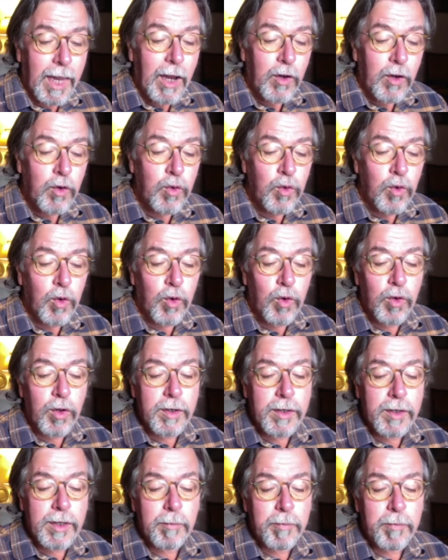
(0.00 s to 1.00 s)
Hugo
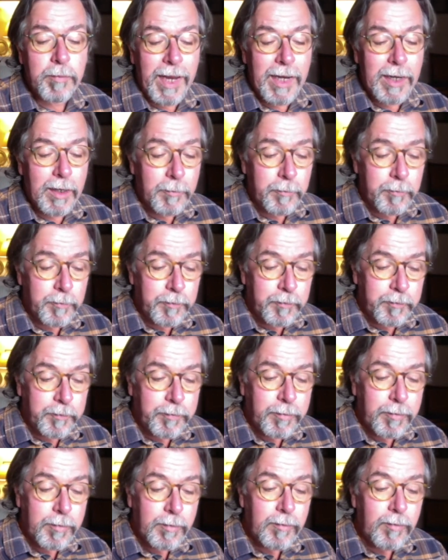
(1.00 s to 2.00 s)
de Benne,
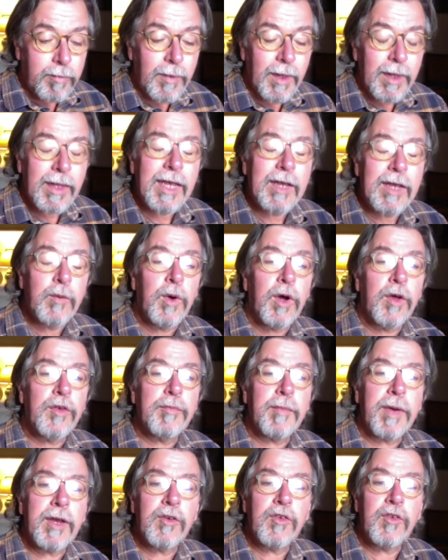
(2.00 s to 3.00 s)
it was
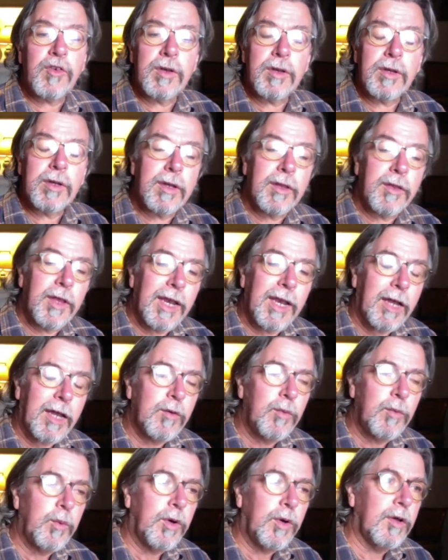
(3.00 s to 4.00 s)
mentioned the
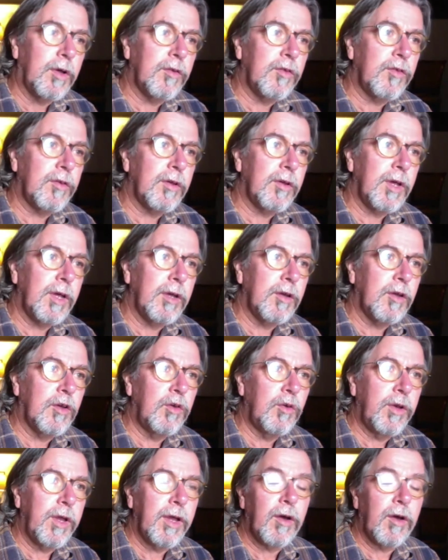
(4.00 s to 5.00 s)
land was
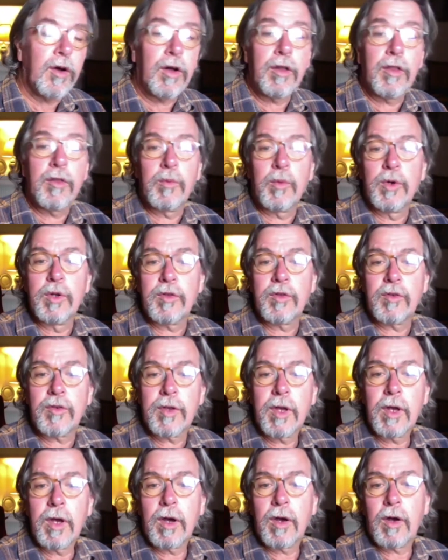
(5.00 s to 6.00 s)
including all the woods,
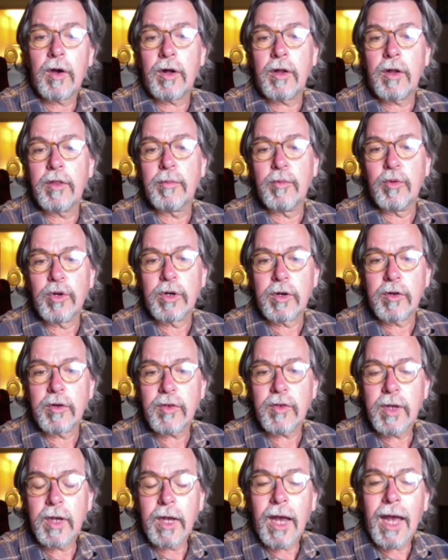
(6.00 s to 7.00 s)
all the
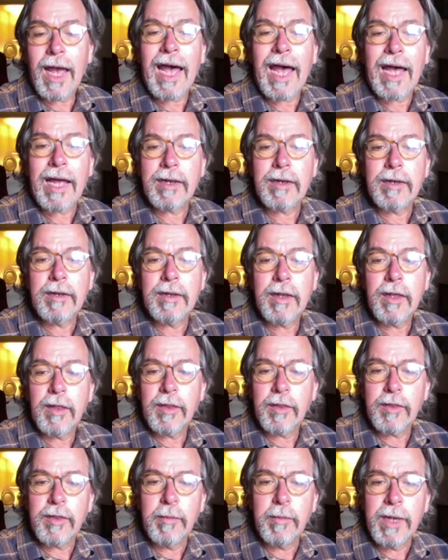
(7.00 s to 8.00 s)
moors, and
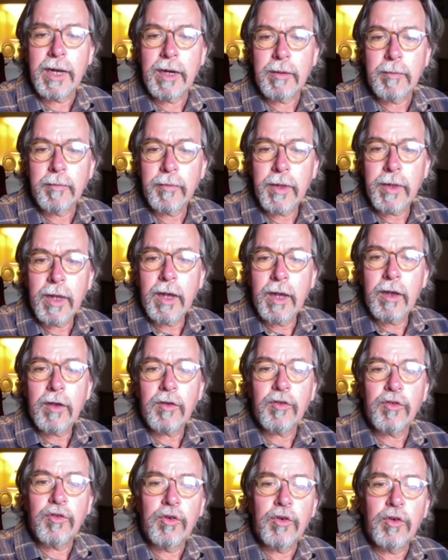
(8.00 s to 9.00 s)
the mill.
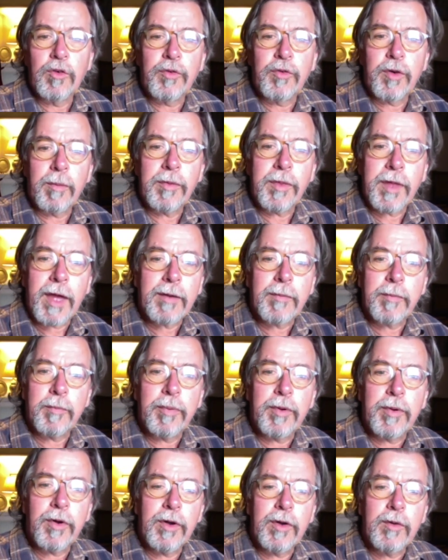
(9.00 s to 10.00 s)
So from that
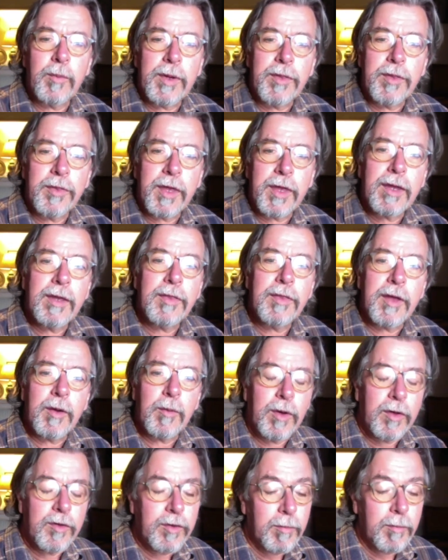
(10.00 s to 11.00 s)
point, we think there
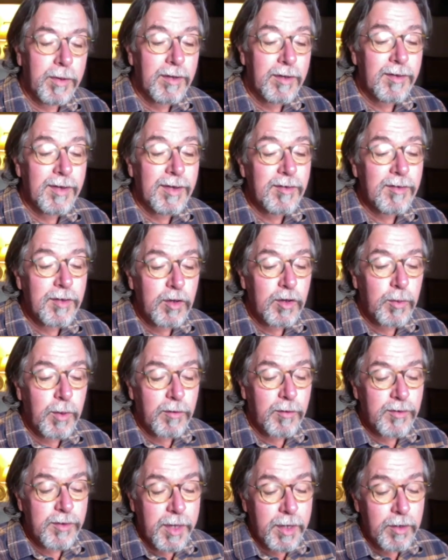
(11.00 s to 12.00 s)
was a mill since the
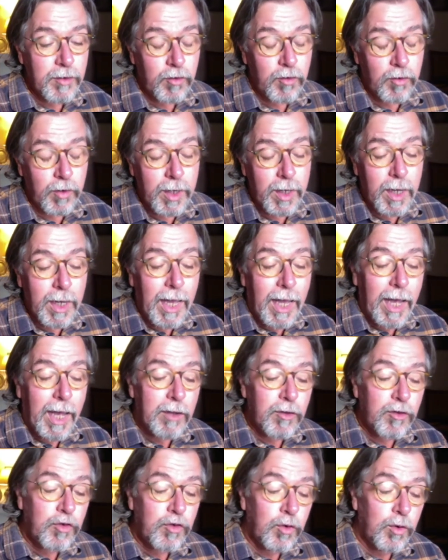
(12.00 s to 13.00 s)
12th century.
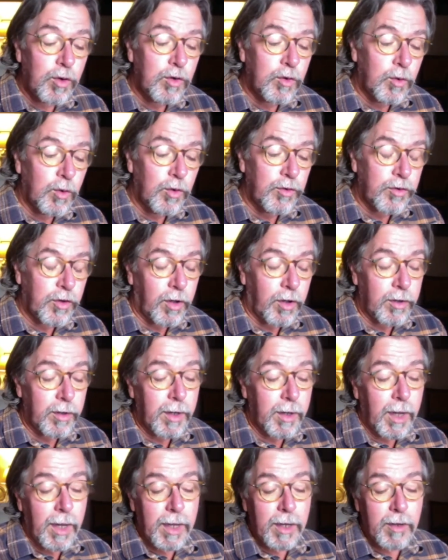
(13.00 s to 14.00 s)
And so it goes on.
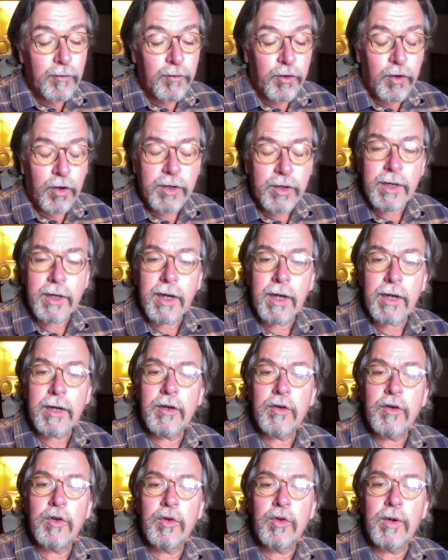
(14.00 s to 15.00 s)
In
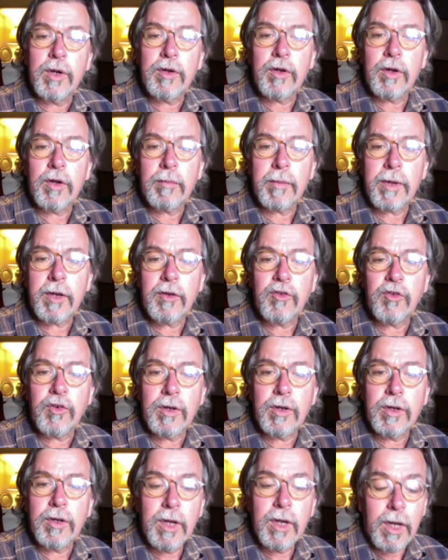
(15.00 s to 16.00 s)
1492, it got
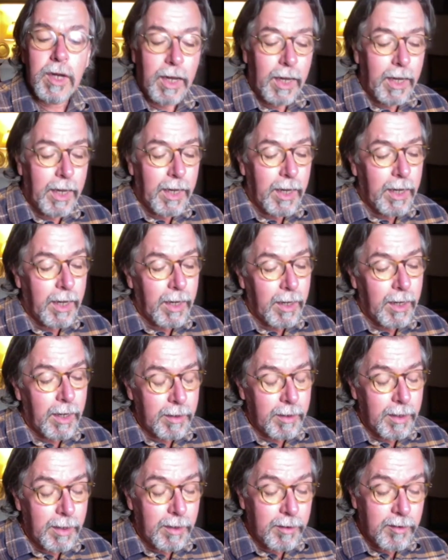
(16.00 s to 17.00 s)
mentioned.
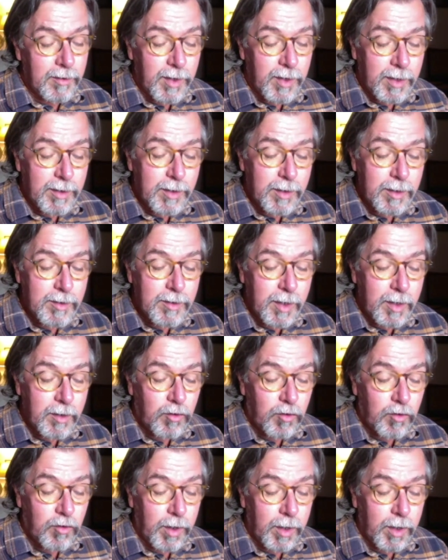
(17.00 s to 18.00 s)
In the 16th
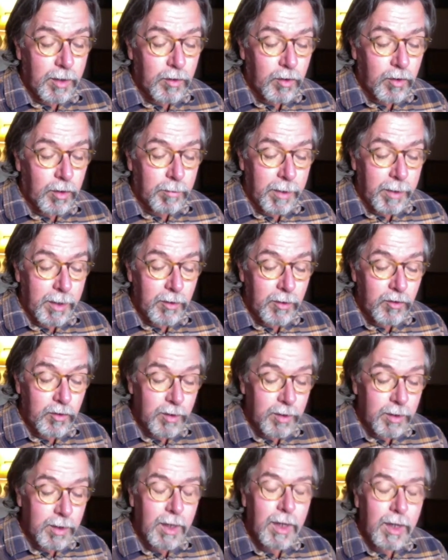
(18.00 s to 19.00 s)
century, it got
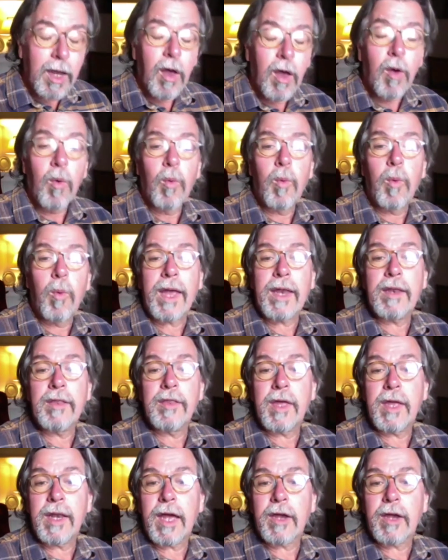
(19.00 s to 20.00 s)
mentioned. When
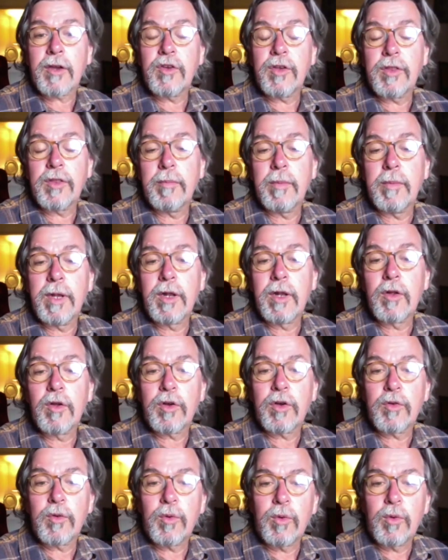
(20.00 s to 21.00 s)
then actually the mill
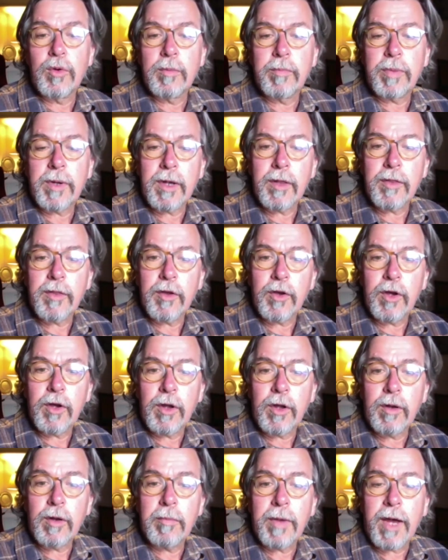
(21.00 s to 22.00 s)
got owned by the
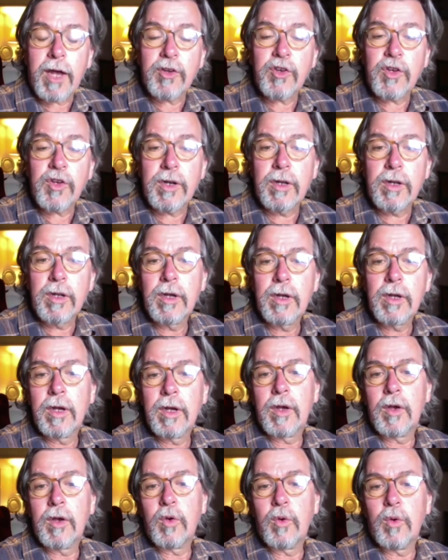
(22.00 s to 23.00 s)
Earl Marshal,
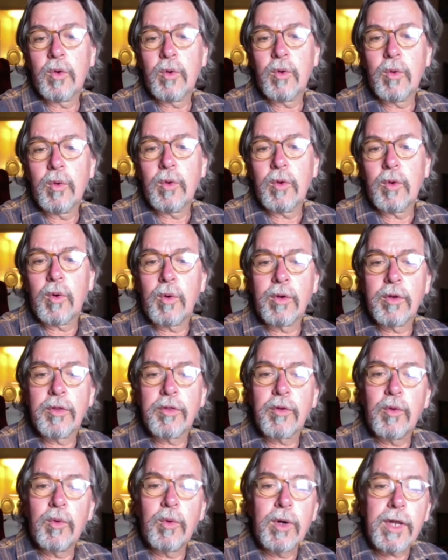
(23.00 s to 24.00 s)
who owned
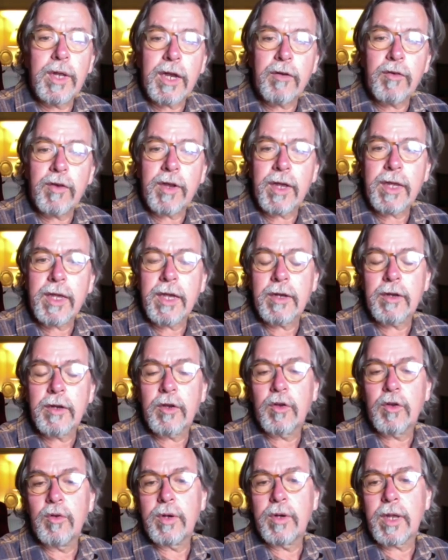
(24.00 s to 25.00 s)
the whole area here,
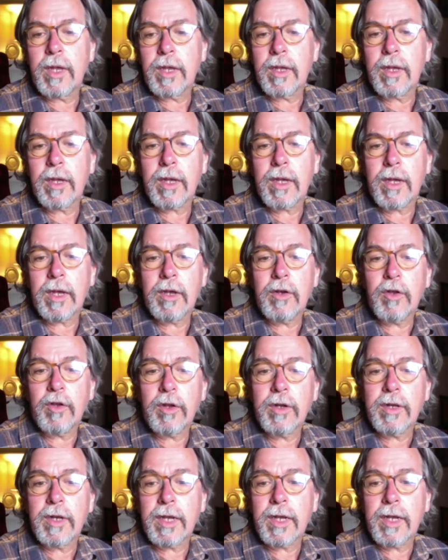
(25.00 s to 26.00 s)
including
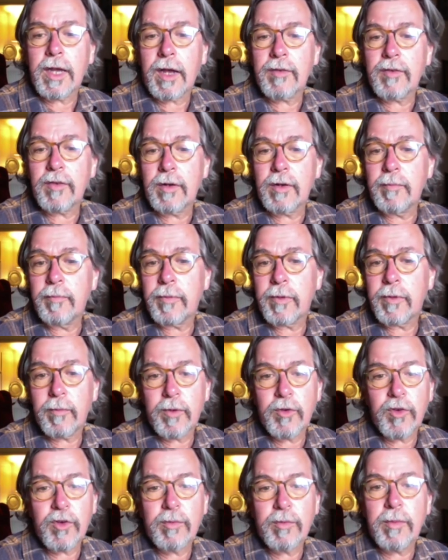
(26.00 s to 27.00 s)
Donaghadh Castle,
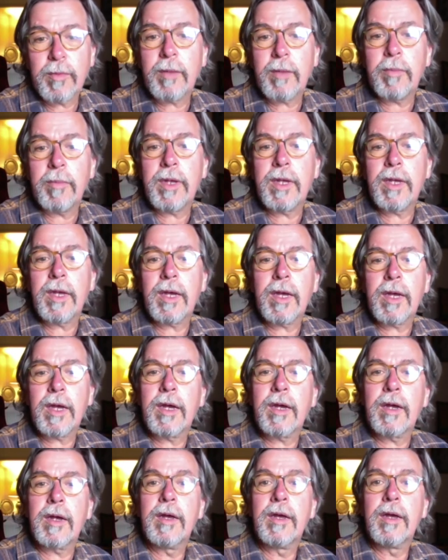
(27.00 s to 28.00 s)
which is maybe
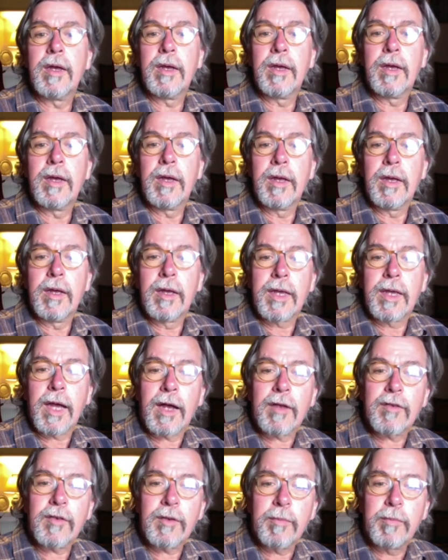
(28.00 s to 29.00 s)

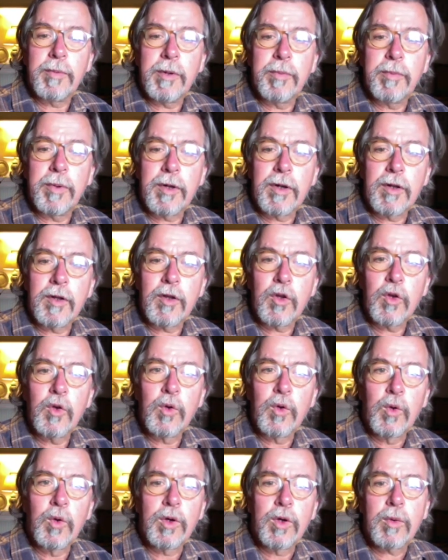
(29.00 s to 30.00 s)
castle people
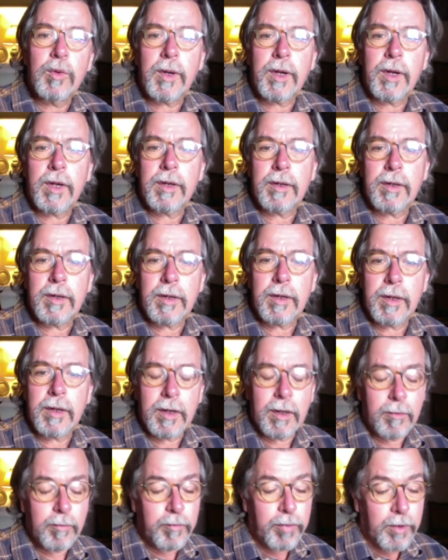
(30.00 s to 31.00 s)
know, quite
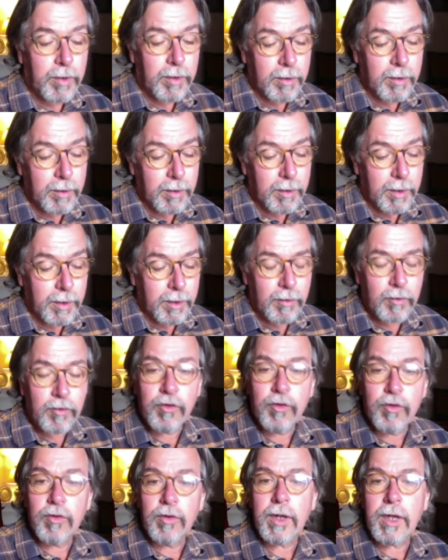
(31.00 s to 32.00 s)
important in
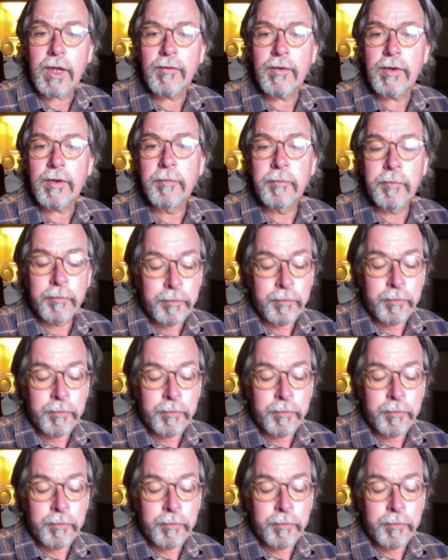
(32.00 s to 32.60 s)
Stonehaven.